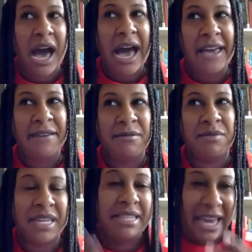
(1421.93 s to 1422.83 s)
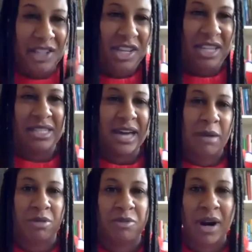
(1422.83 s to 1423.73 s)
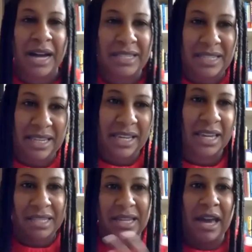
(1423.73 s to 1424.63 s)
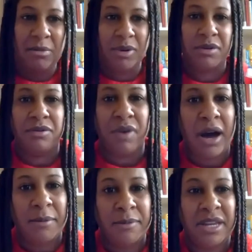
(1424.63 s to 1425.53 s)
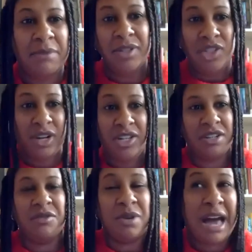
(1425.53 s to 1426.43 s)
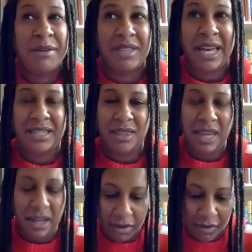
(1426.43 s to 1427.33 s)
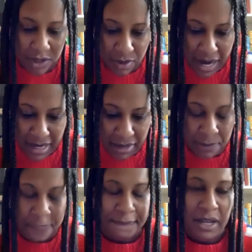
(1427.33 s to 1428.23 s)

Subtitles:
I'm engaging in a type of processing and a type of demonstration of what I would like to think of as writing.